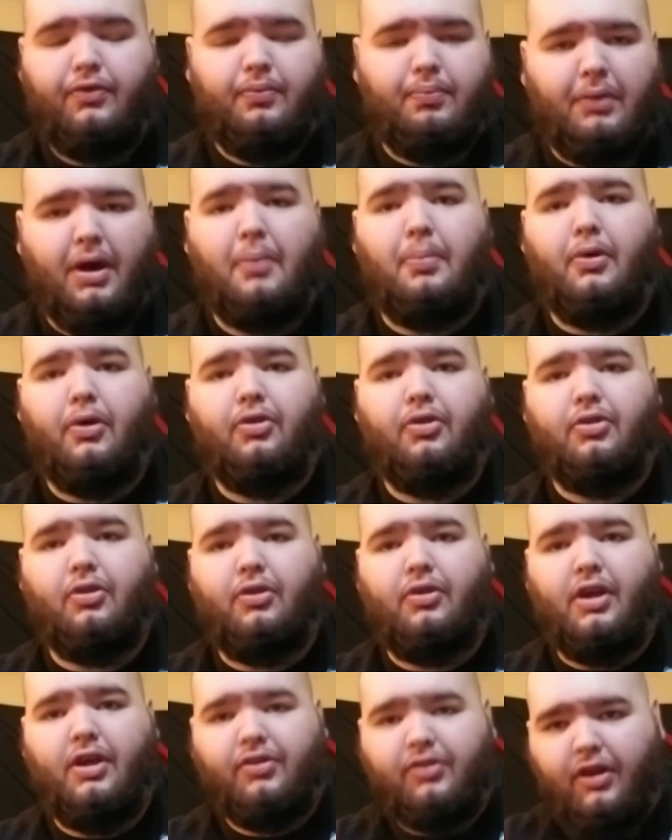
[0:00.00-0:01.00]
my personal
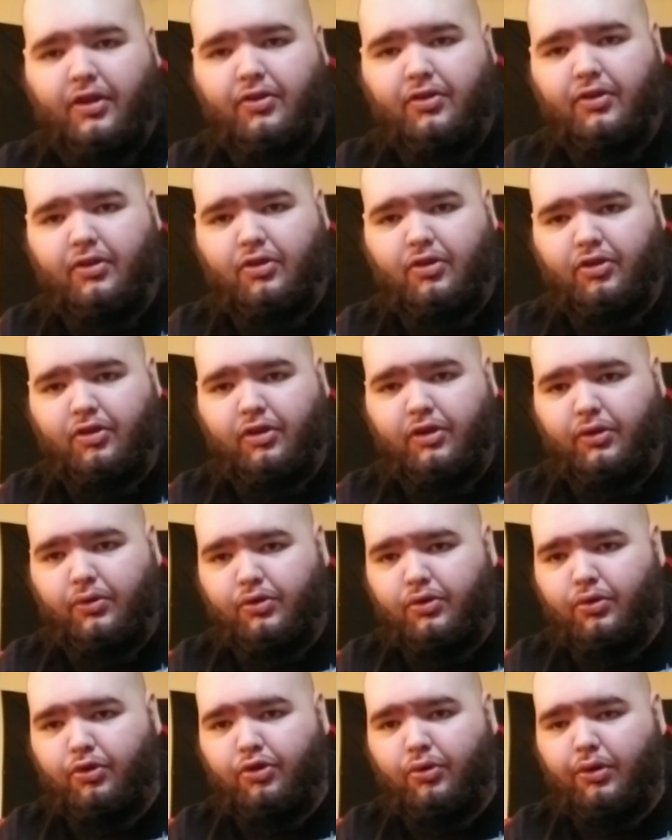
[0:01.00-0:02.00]
taste, that's just a little
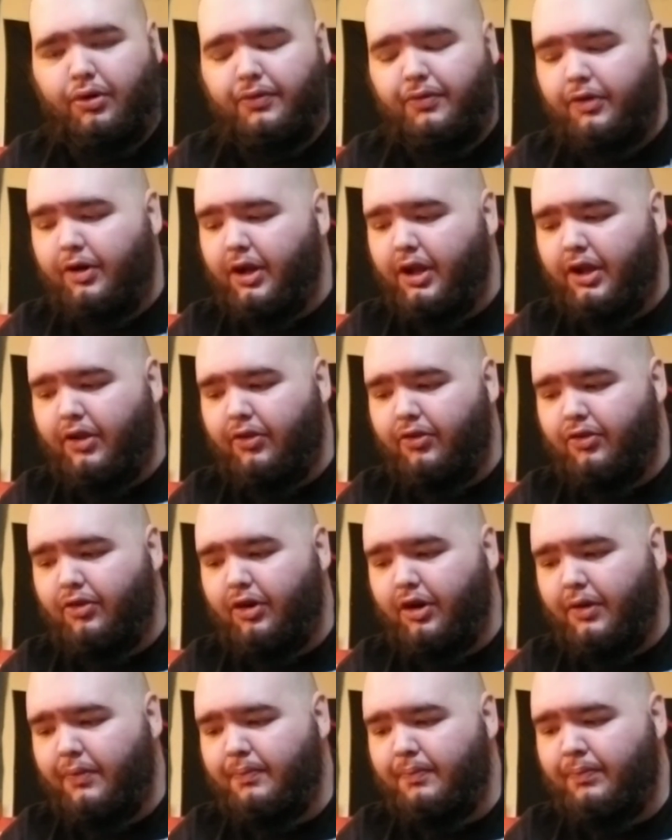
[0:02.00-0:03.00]
too short for an 8-string.